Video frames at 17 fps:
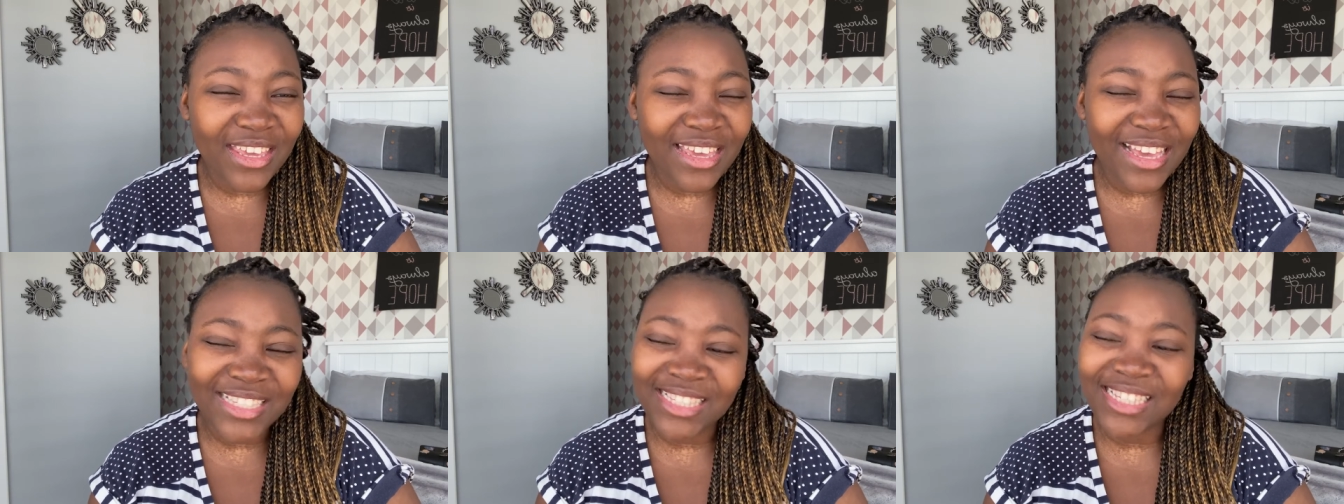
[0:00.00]

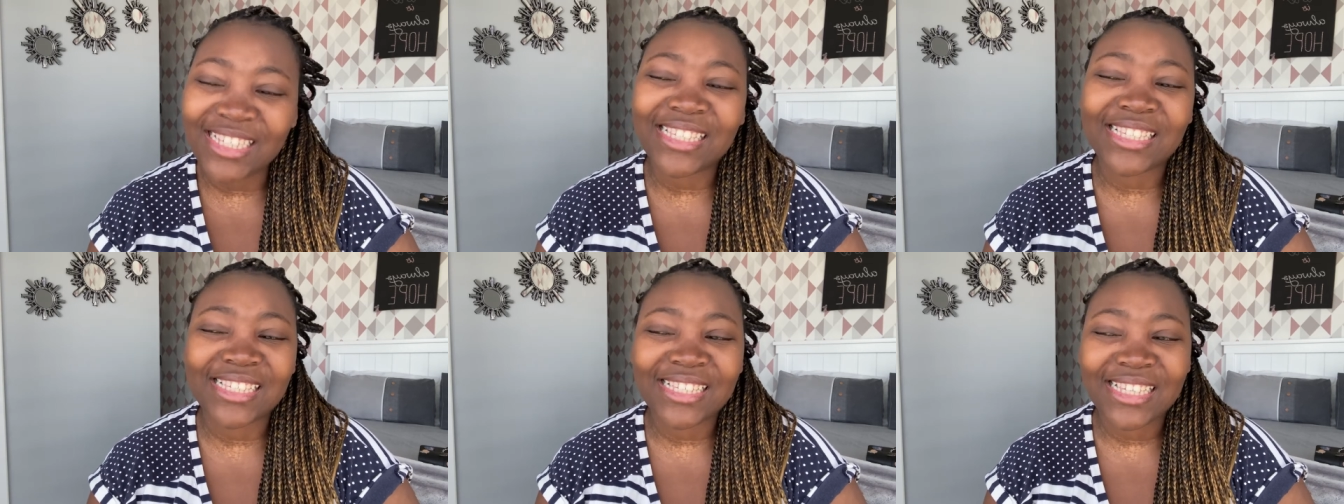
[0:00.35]
Yes,
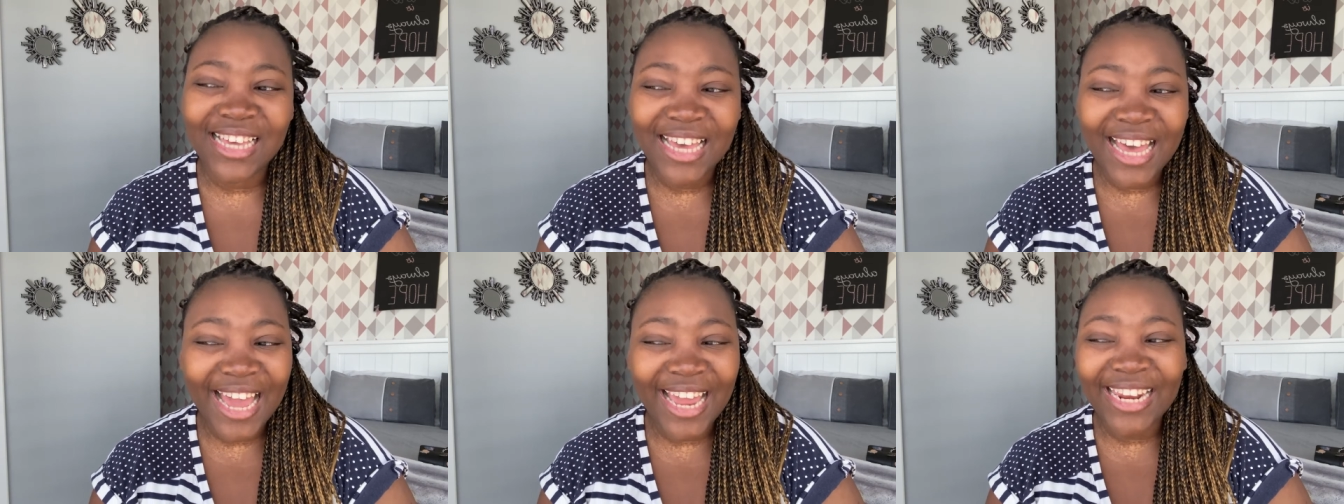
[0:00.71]
yes,
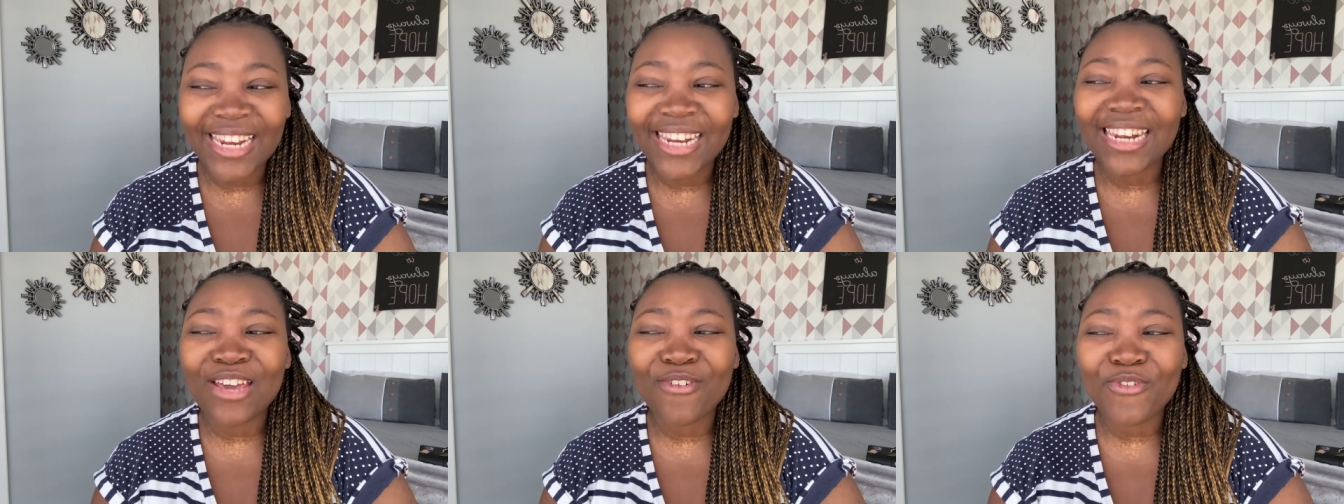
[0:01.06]
I
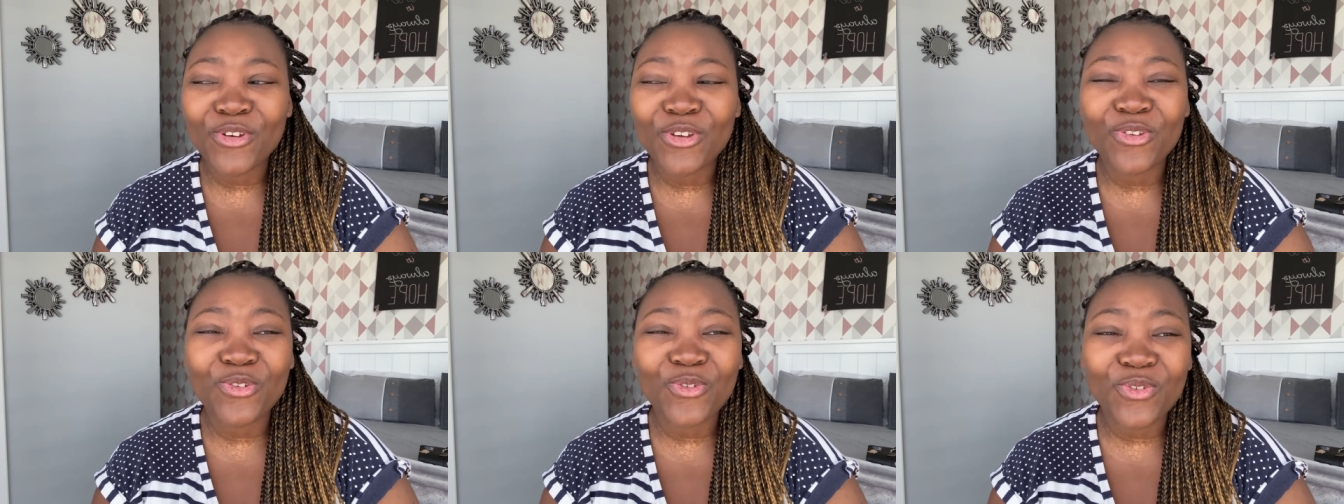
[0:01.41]
never
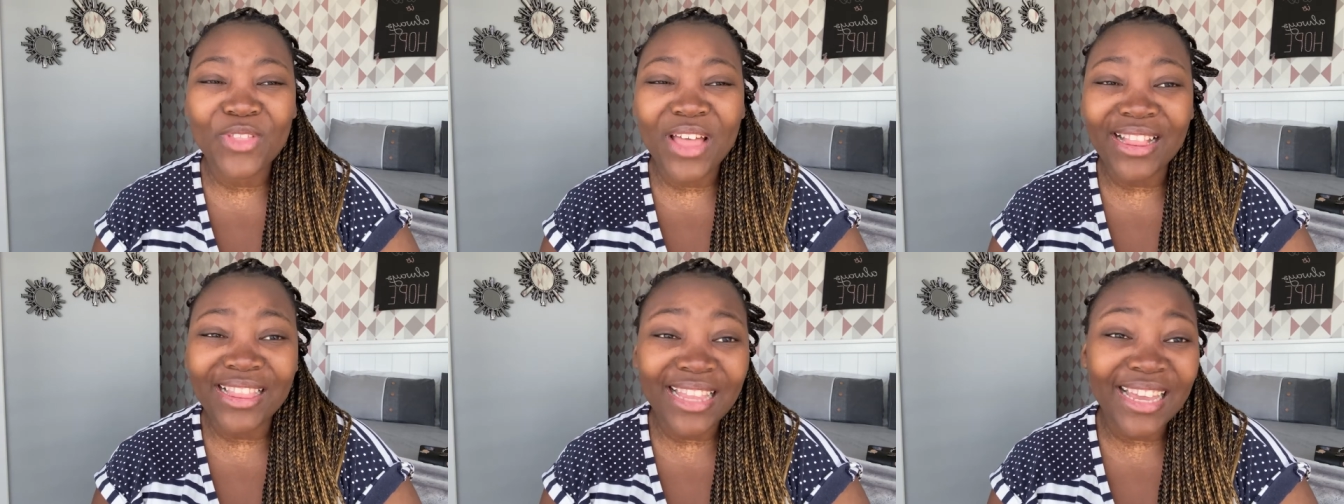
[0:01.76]
knew.
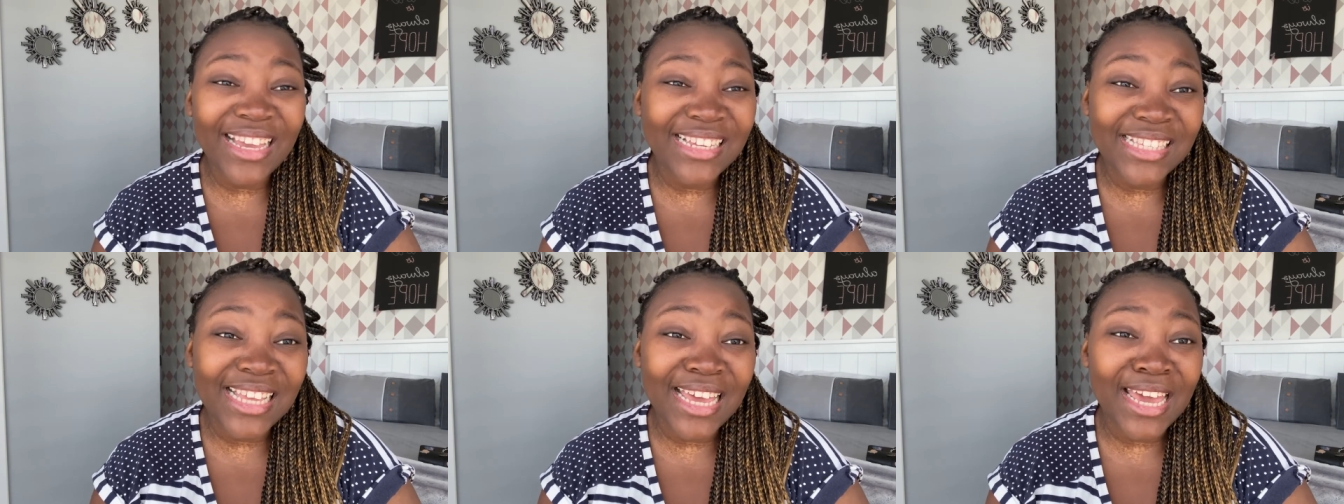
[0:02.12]
That thing
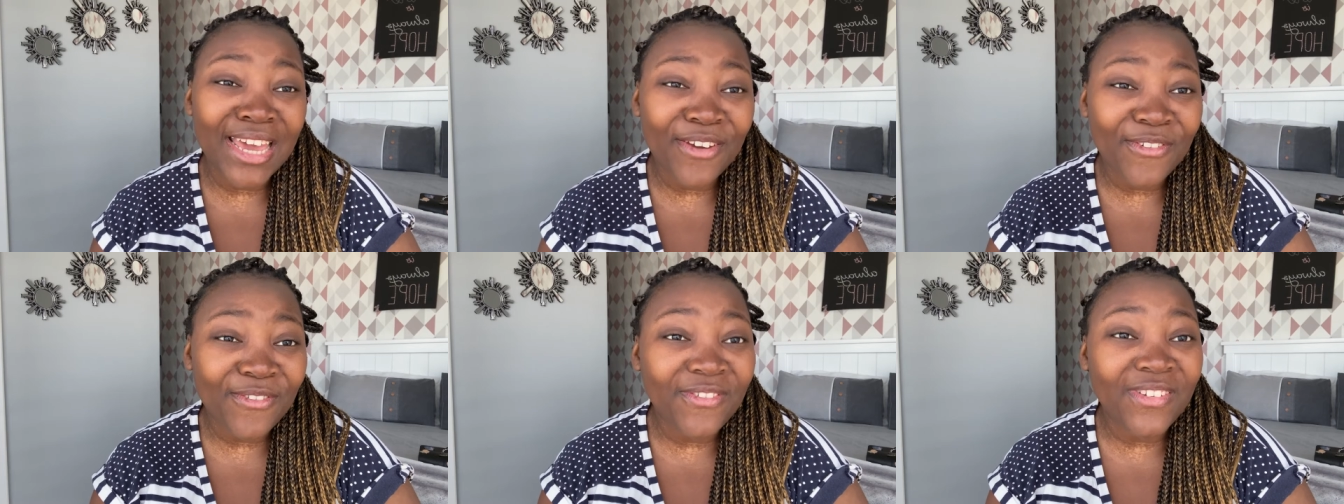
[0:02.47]
is
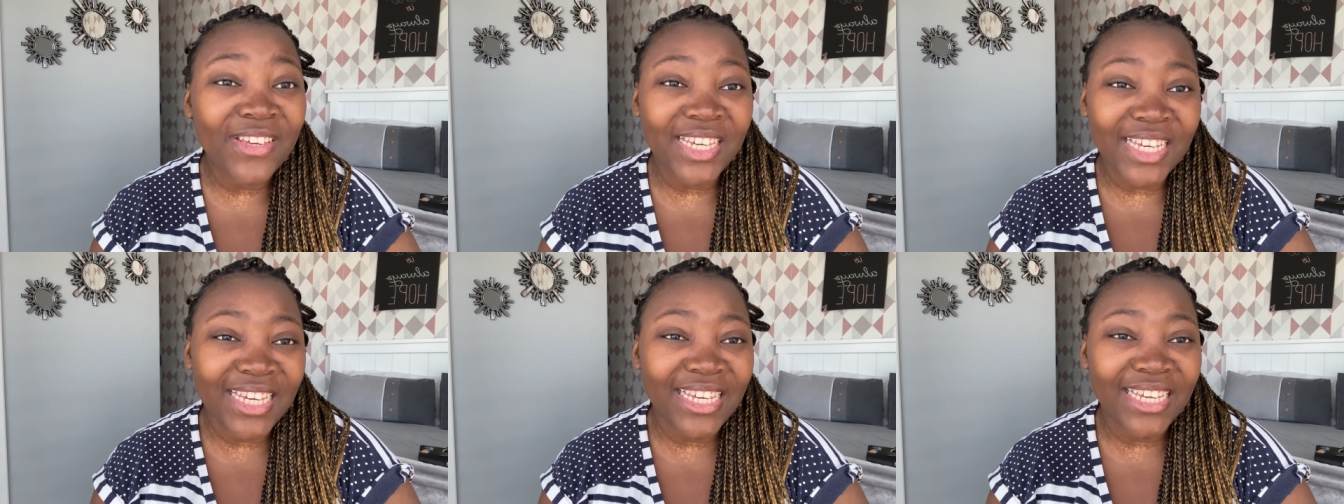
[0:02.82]

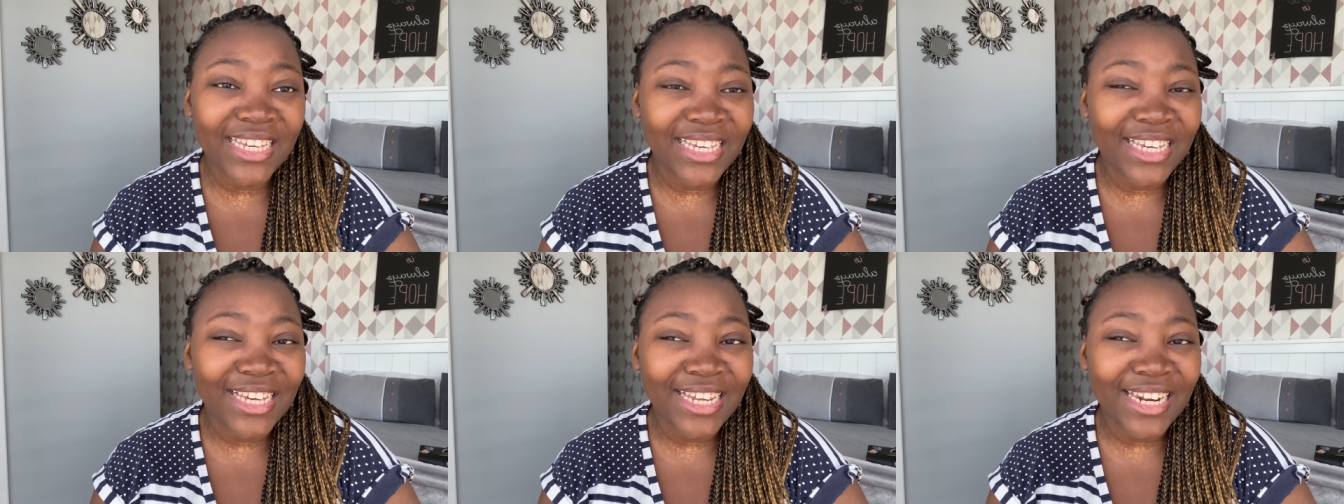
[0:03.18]

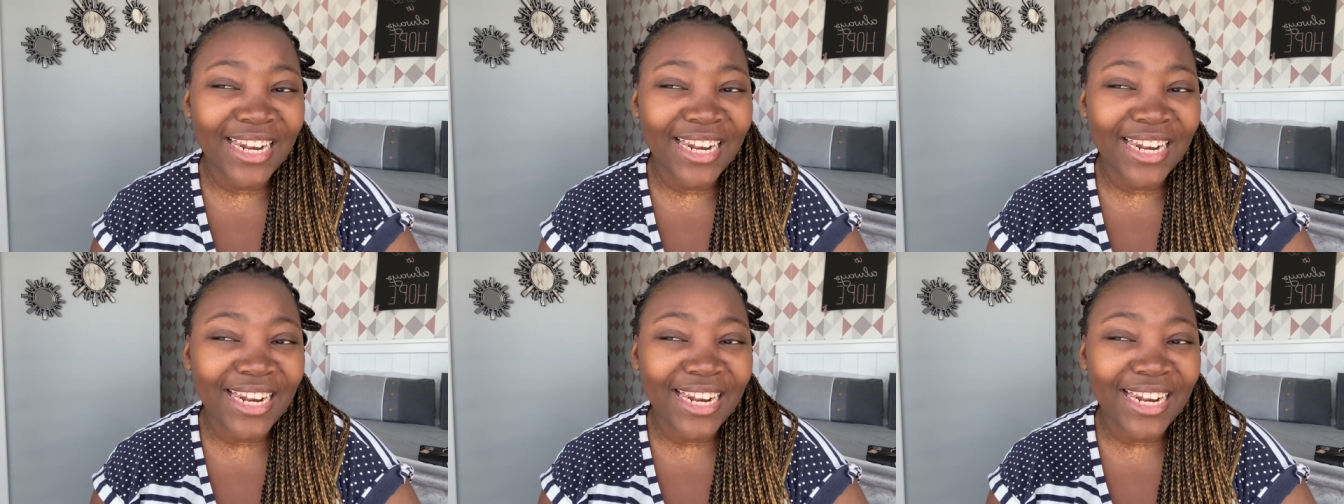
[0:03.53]
heavy.